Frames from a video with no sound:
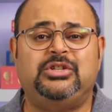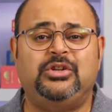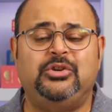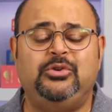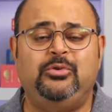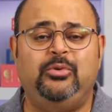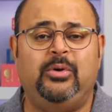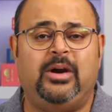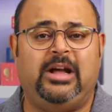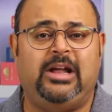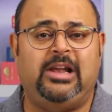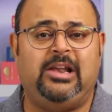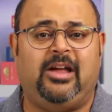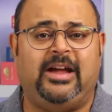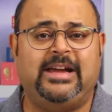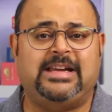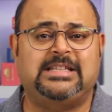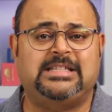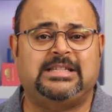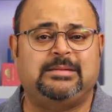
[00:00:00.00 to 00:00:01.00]
do uh,
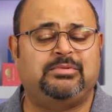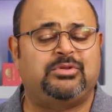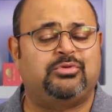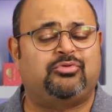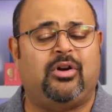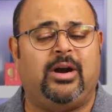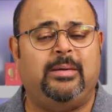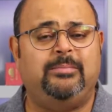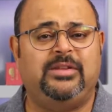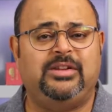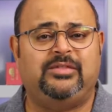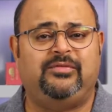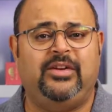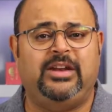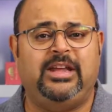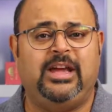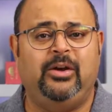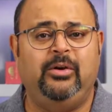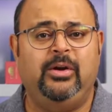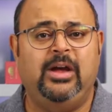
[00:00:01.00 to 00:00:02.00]
like and subscribe to this
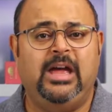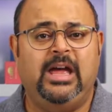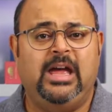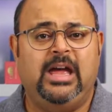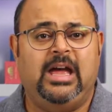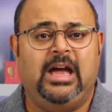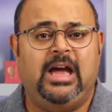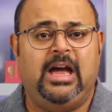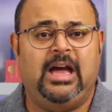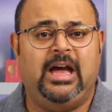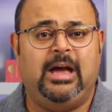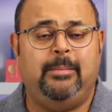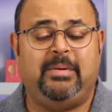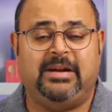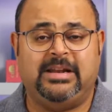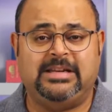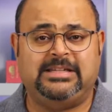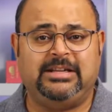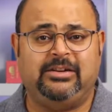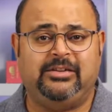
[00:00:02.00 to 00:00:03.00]
video. Uh,
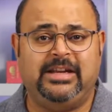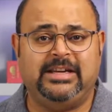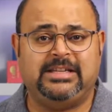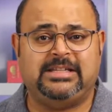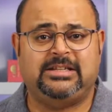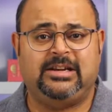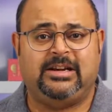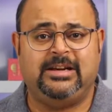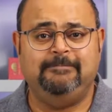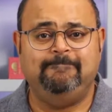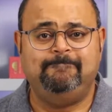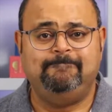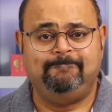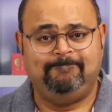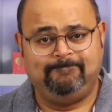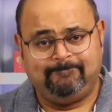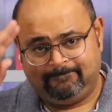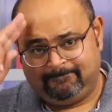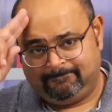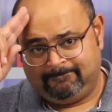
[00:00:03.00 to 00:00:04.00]
but until next time,
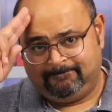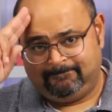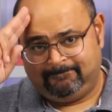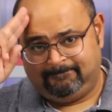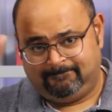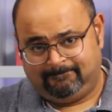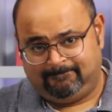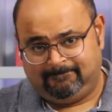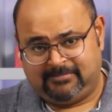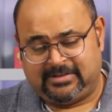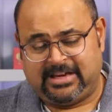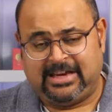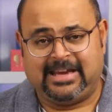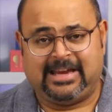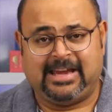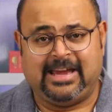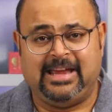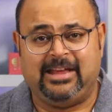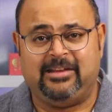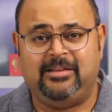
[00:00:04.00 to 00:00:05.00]
take
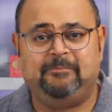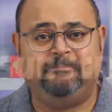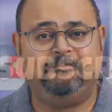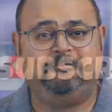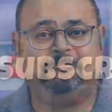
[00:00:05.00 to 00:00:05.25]
care.